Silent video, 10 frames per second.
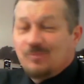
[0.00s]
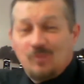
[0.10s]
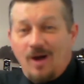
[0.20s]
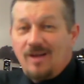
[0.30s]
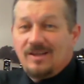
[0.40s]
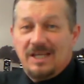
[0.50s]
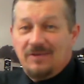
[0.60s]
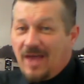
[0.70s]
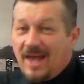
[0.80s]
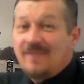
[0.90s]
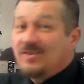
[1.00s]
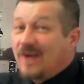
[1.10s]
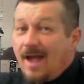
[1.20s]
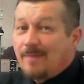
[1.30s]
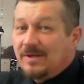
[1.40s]
well, if that ever
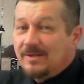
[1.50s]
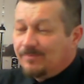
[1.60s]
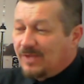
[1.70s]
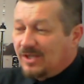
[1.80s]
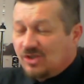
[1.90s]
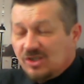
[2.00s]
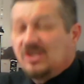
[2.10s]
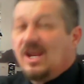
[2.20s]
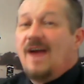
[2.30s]
happened, then just the